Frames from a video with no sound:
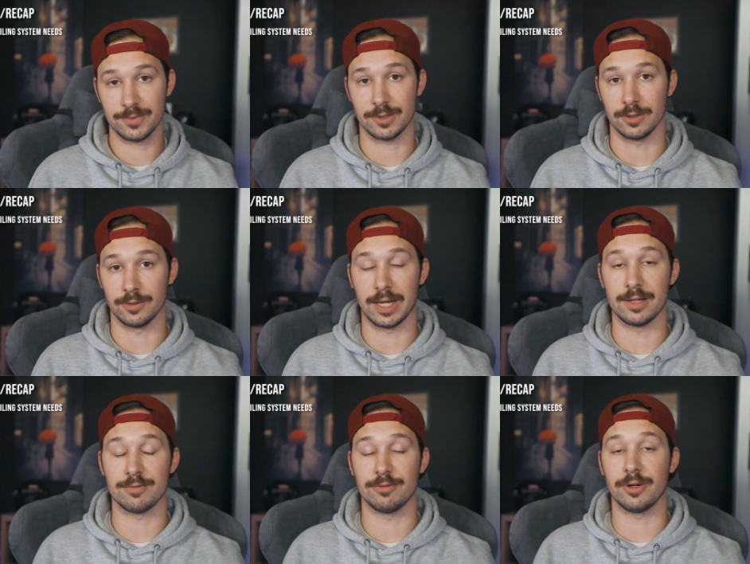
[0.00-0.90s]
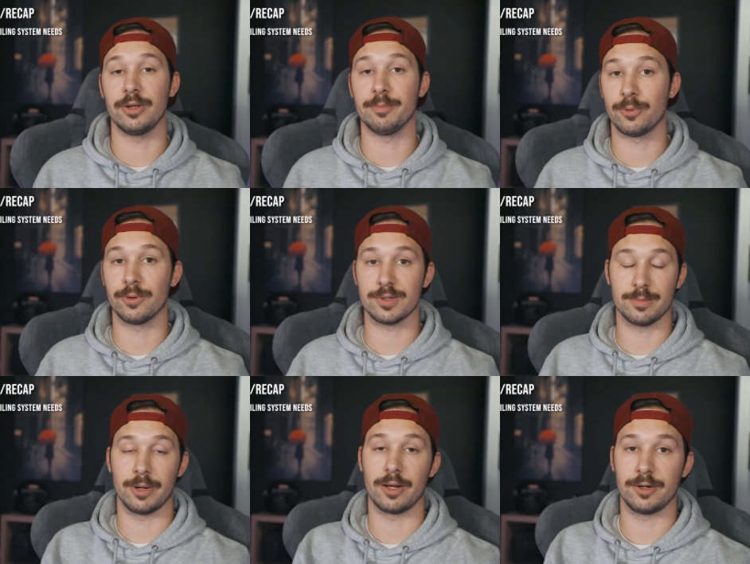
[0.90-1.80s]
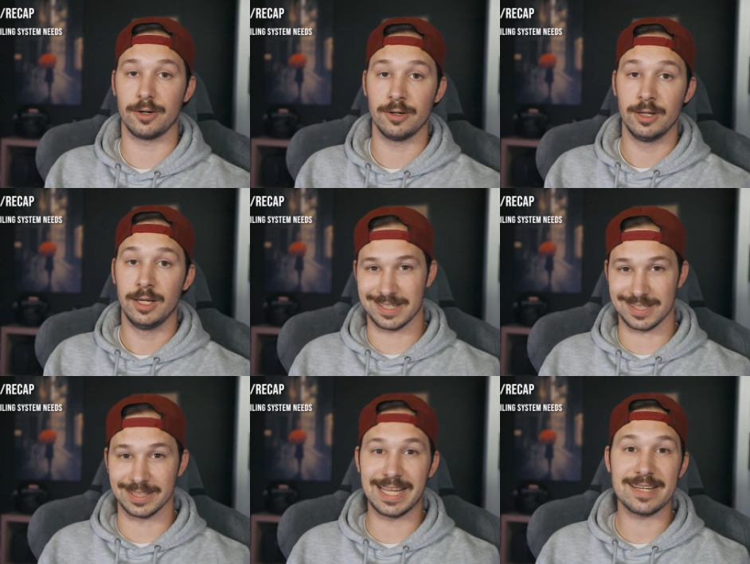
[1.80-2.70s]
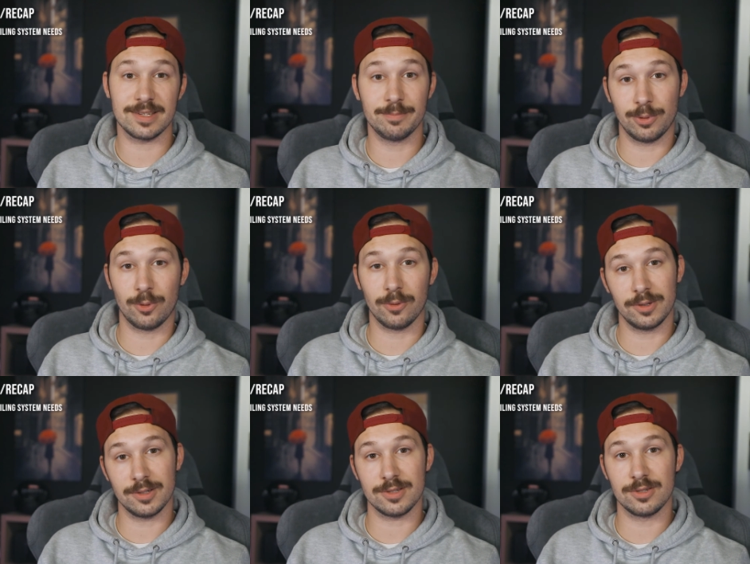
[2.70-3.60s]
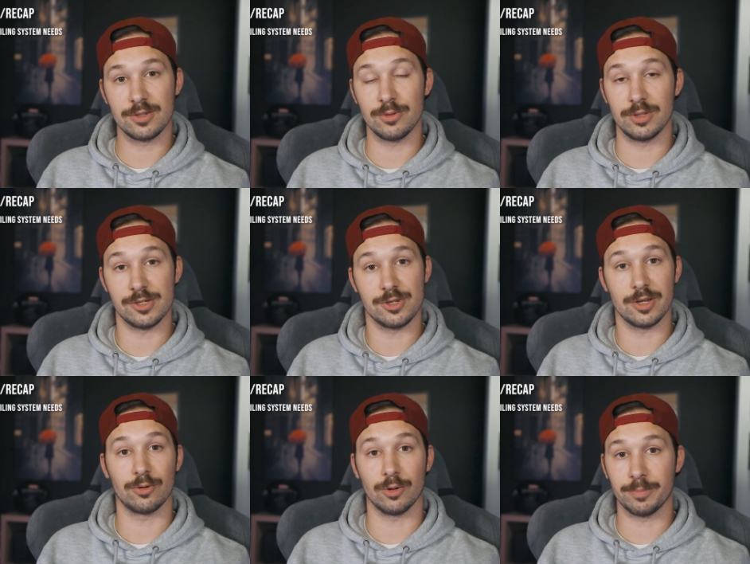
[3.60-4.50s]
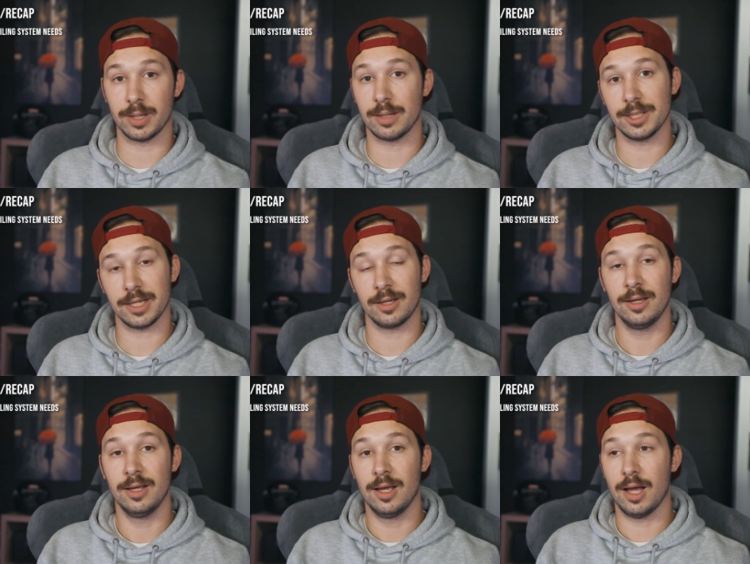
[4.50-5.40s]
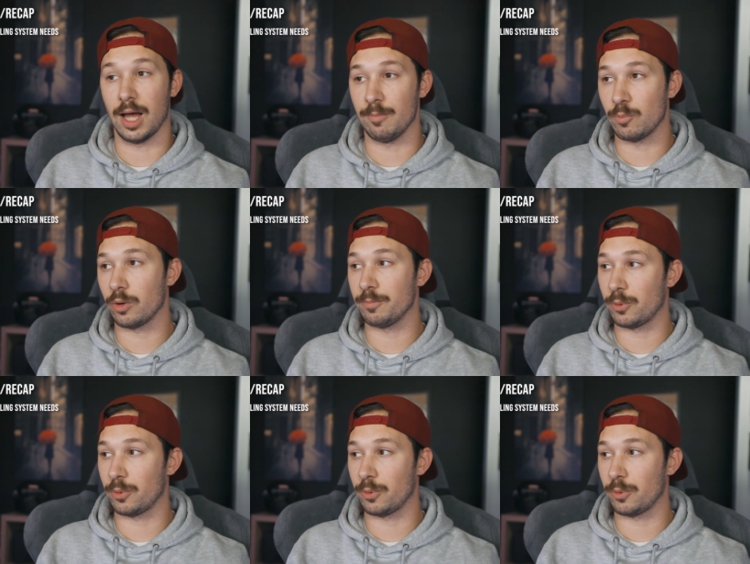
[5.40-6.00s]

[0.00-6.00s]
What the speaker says: So that is very important to monitor. It's less important to the general public, more